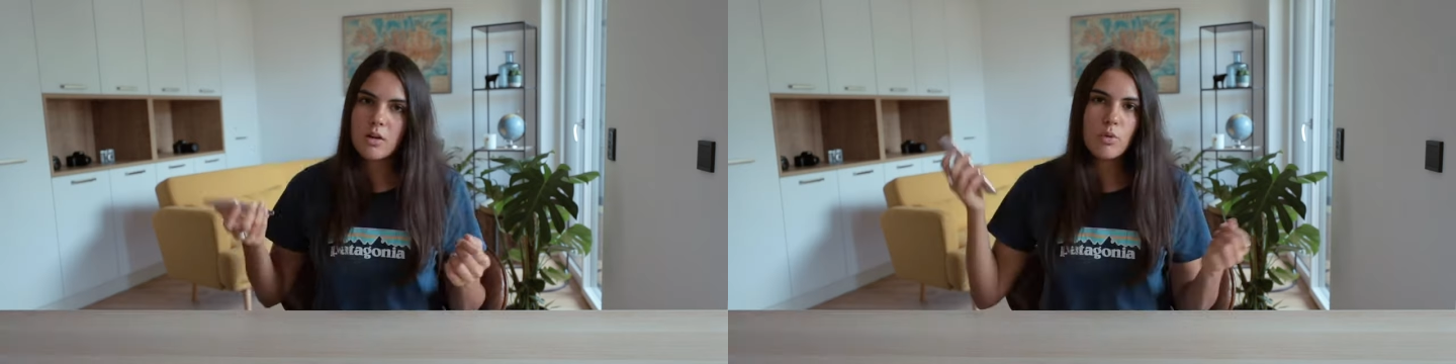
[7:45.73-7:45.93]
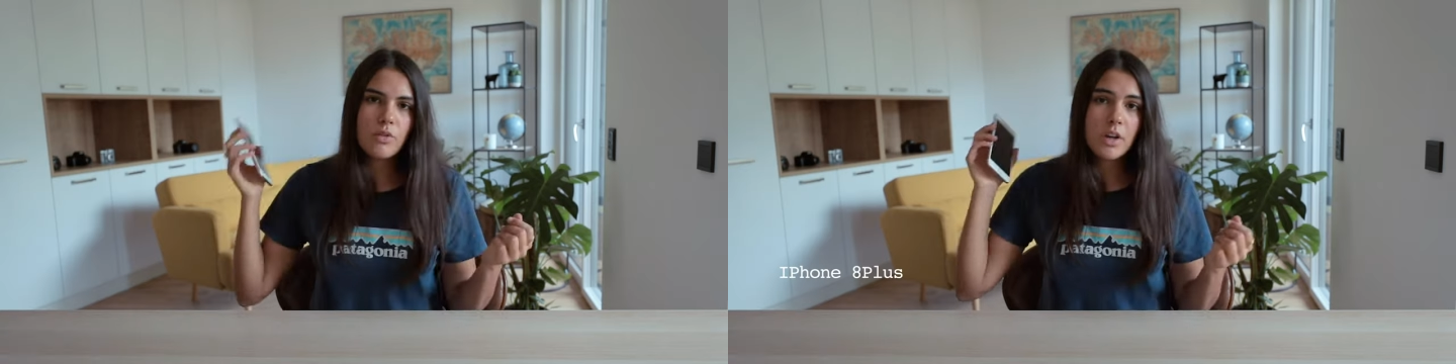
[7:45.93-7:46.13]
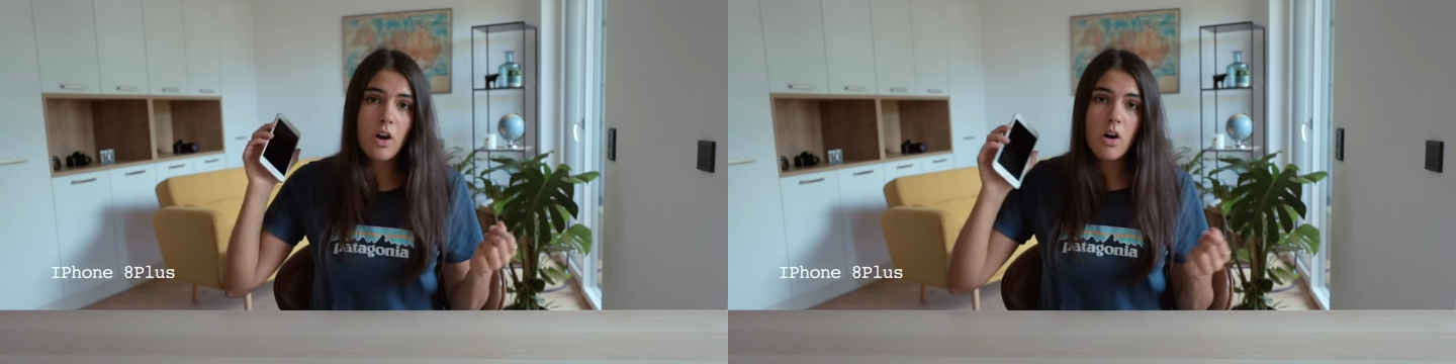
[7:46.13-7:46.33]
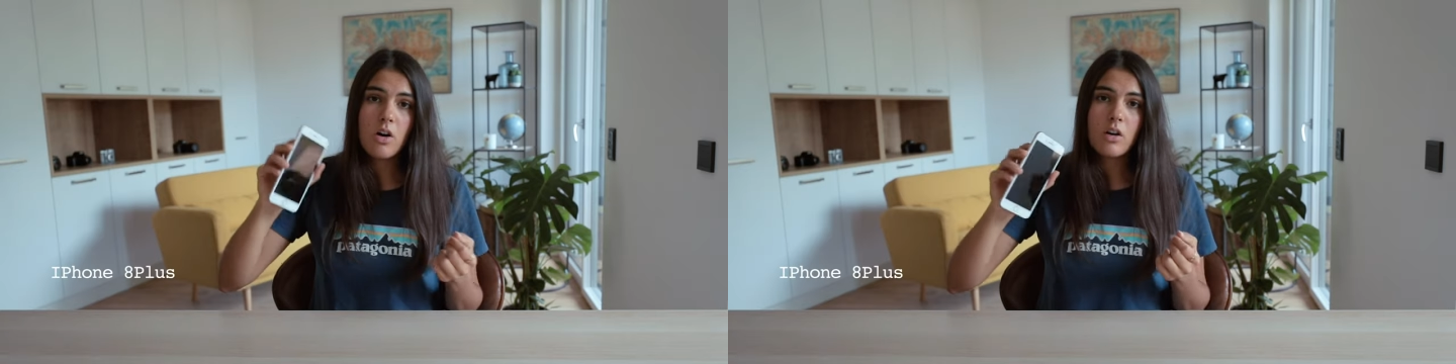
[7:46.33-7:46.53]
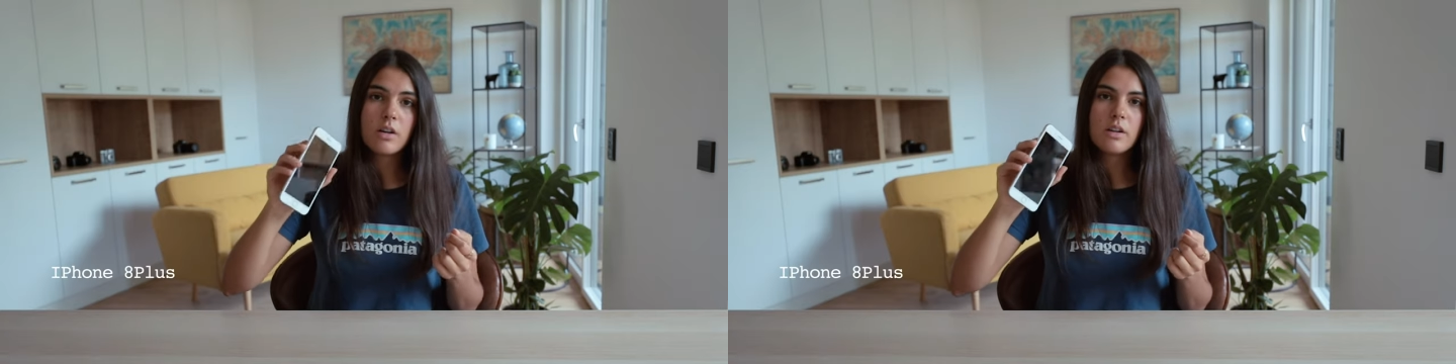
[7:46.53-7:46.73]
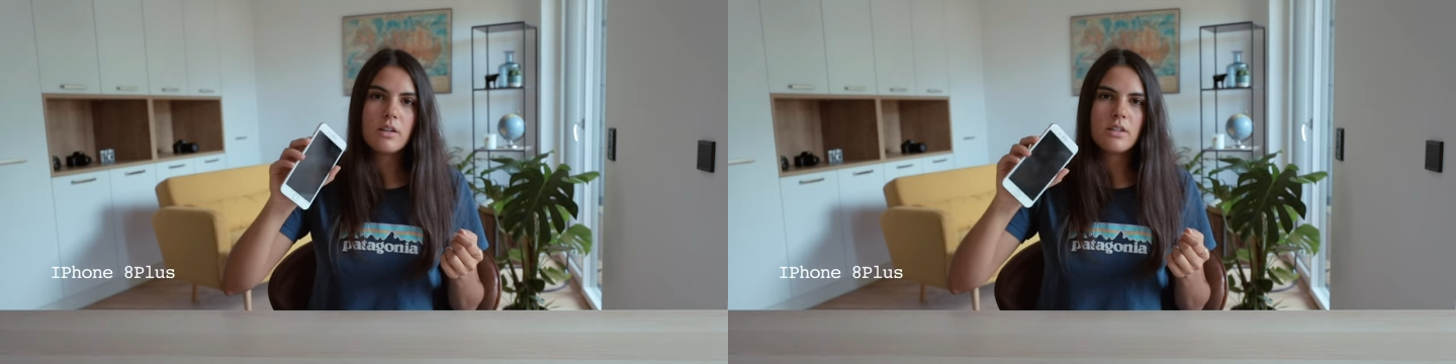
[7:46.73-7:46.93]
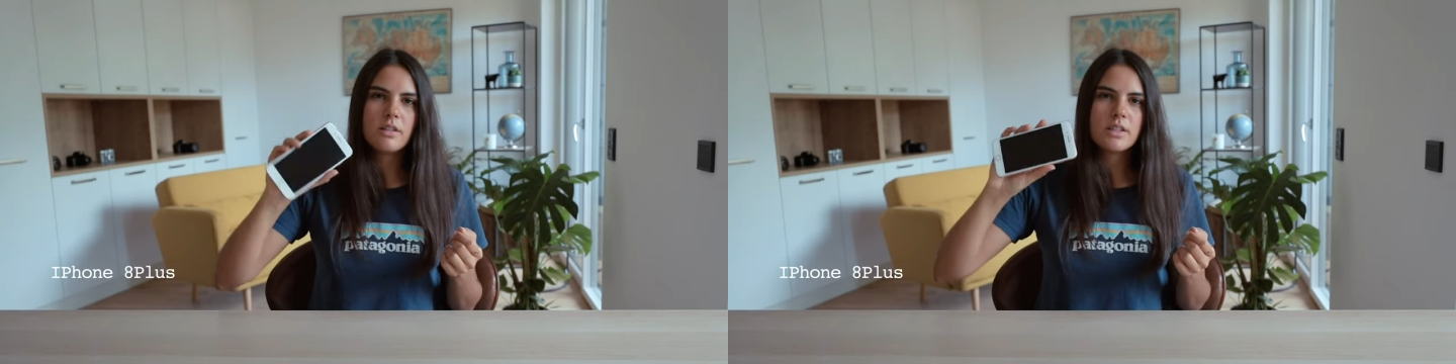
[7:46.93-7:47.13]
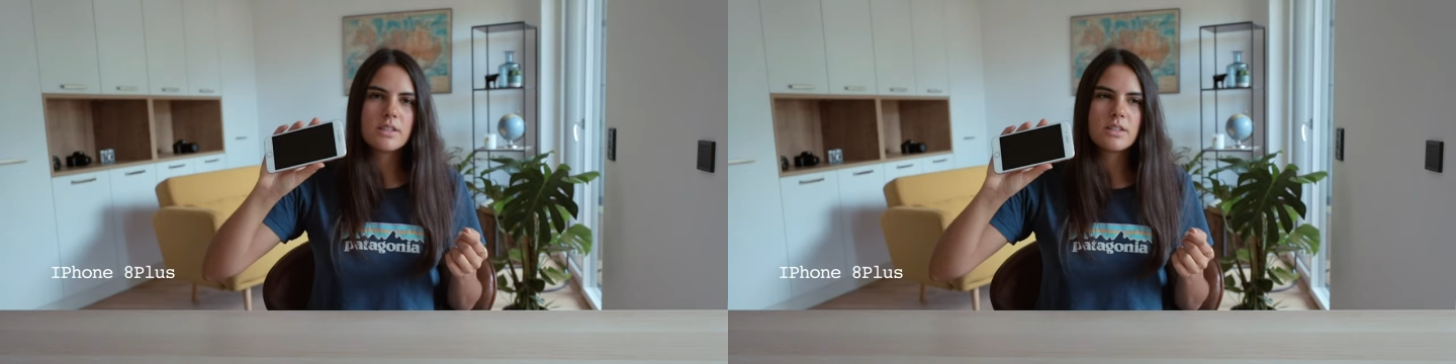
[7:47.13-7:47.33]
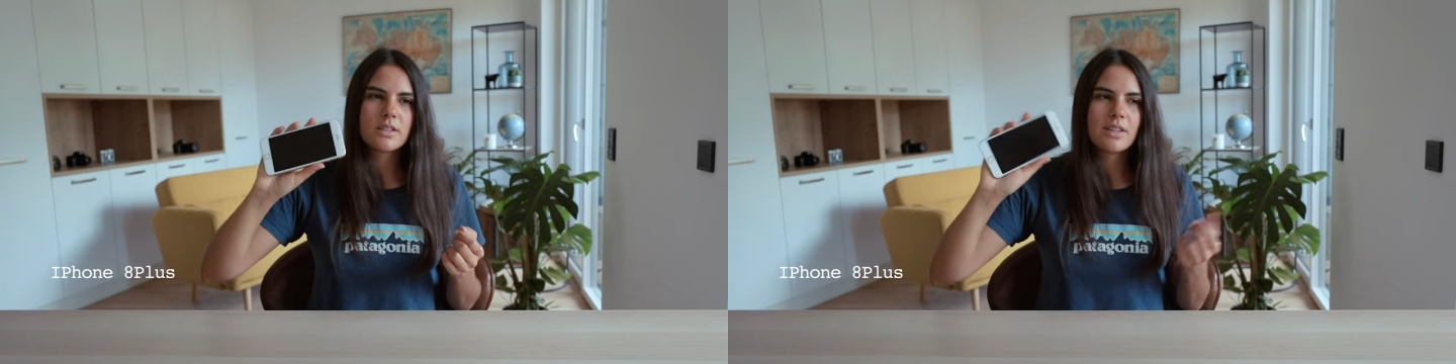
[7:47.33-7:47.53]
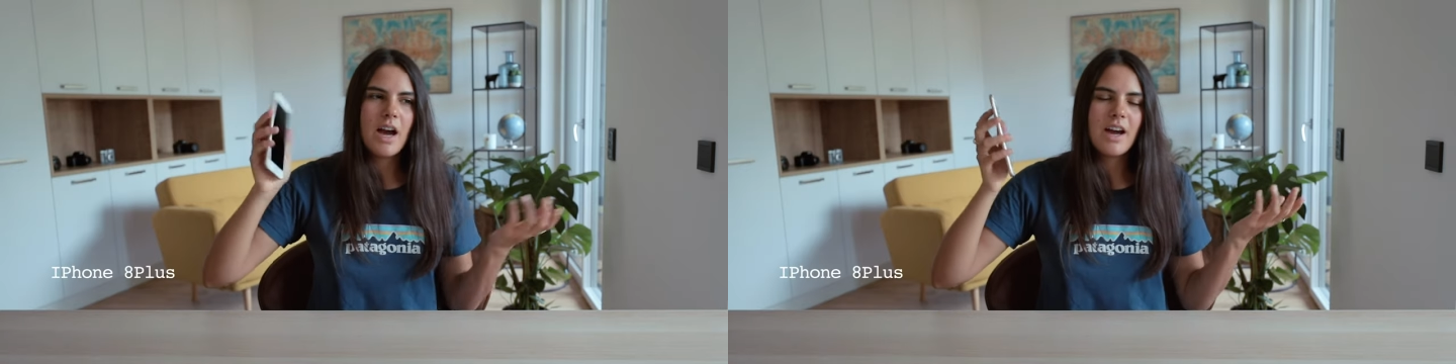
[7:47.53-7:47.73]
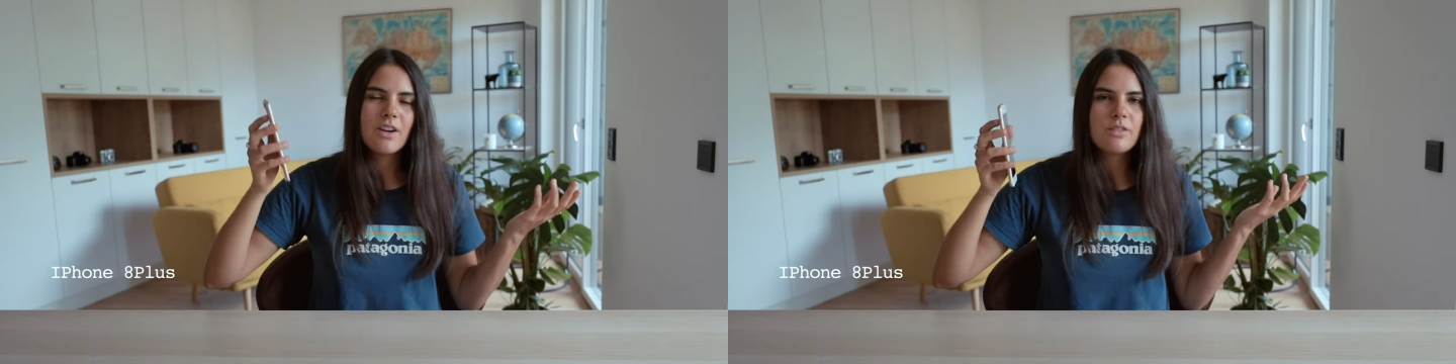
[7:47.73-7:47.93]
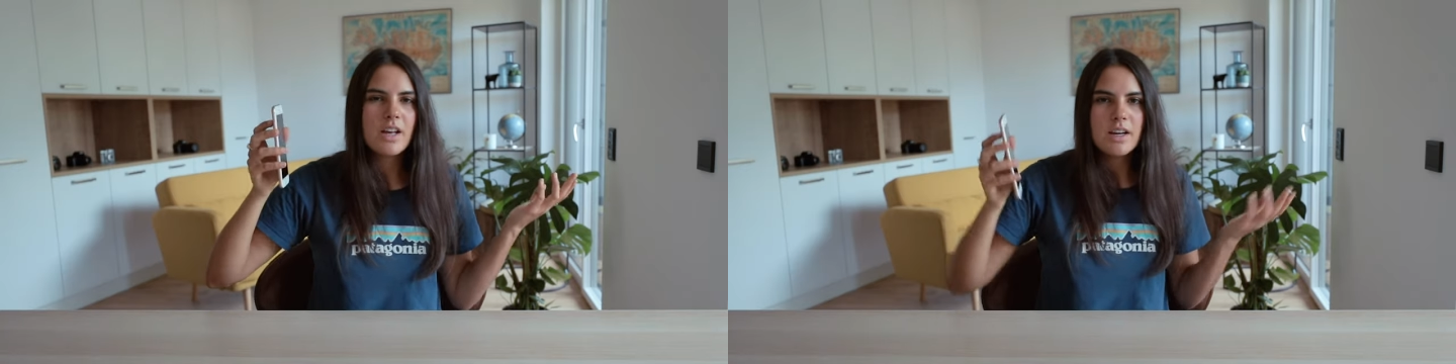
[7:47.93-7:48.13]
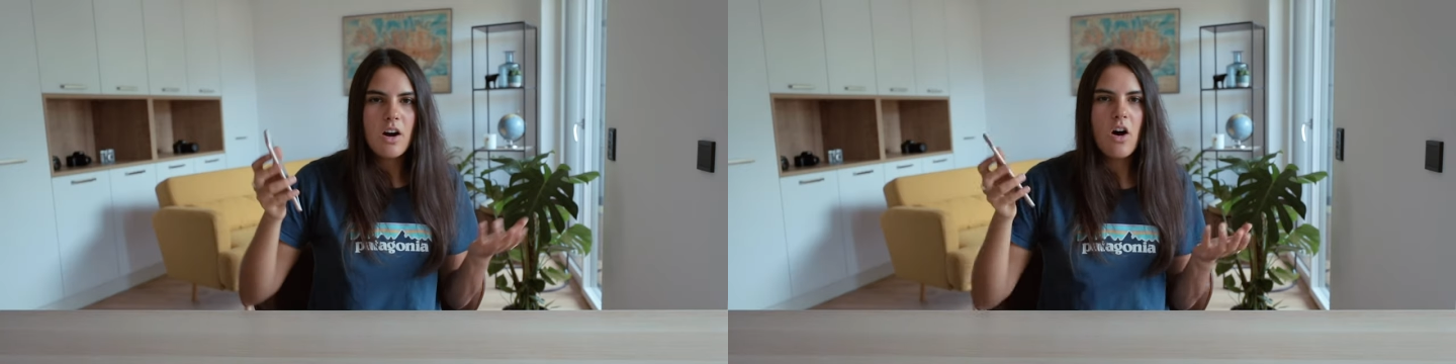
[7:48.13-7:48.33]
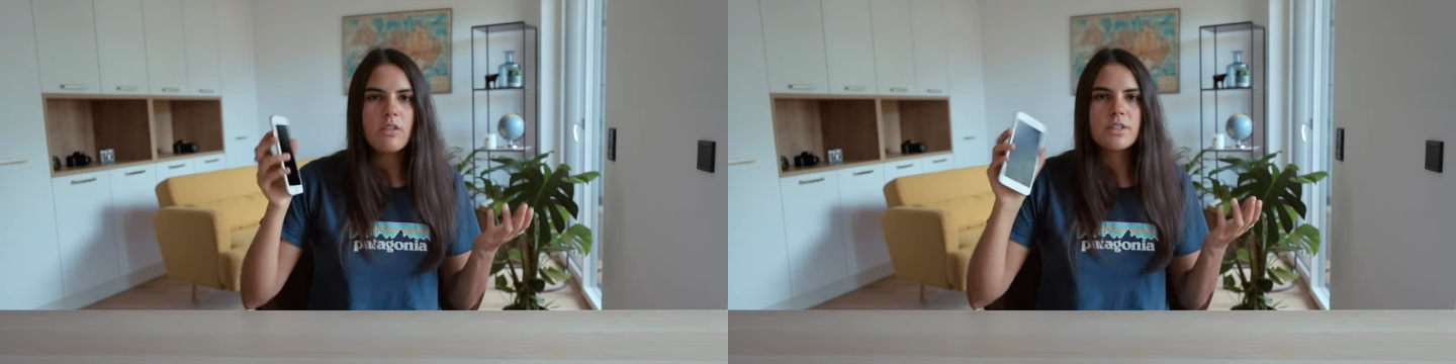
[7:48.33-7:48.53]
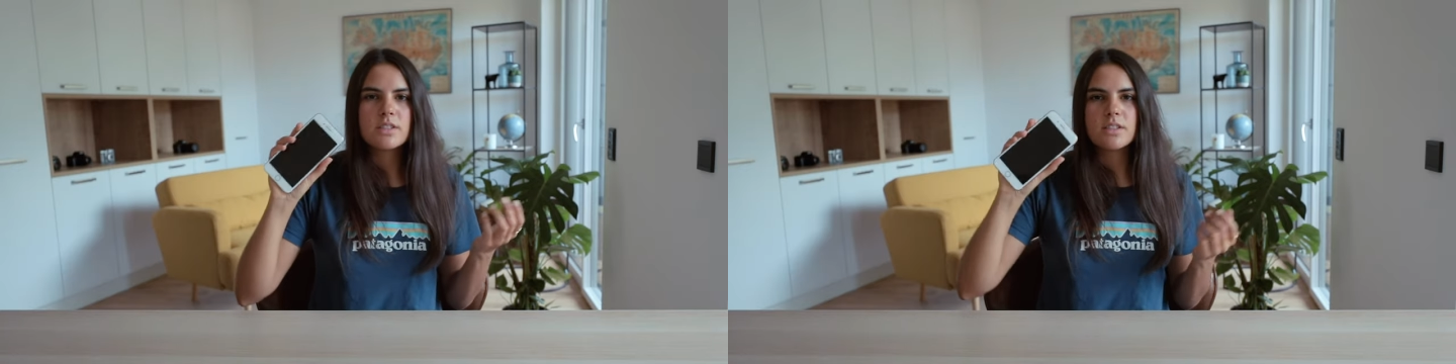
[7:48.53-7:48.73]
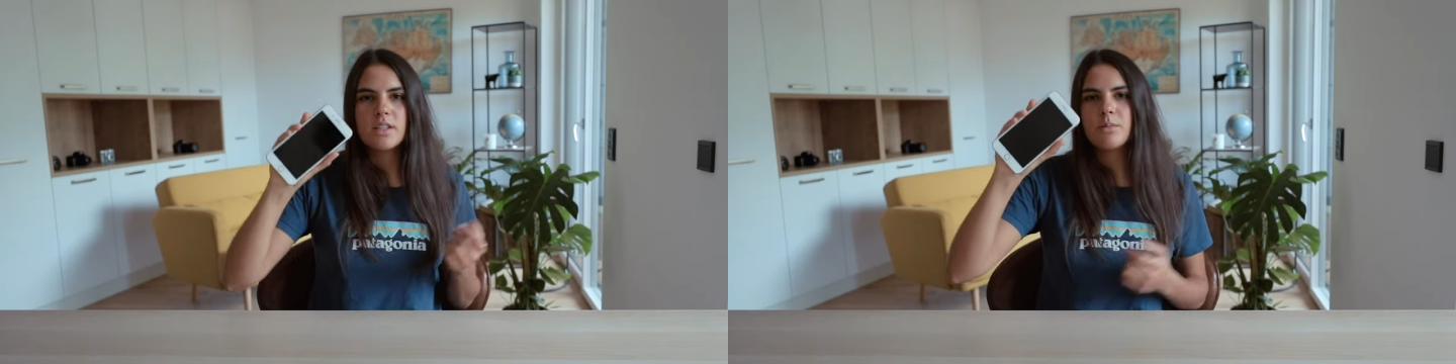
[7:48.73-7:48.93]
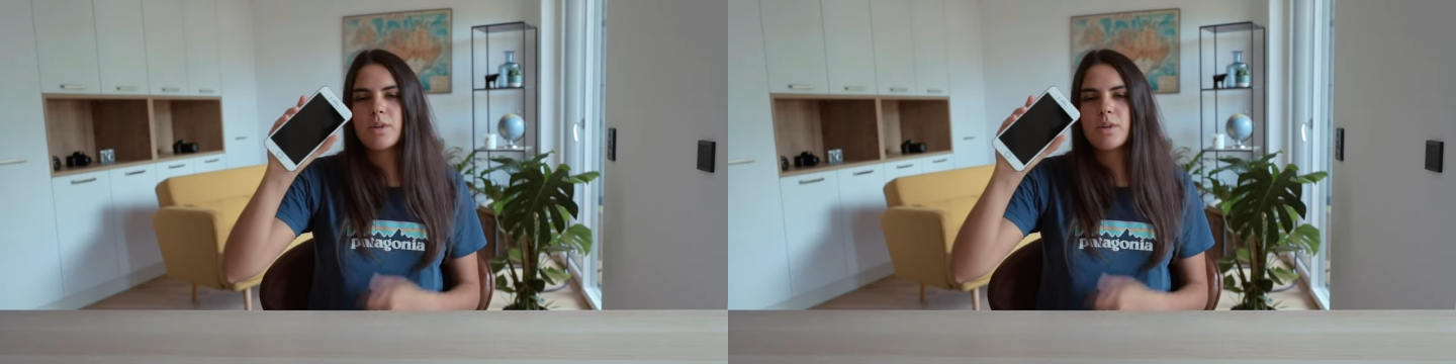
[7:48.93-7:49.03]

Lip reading: Moving on, this is kind of like an obvious thing,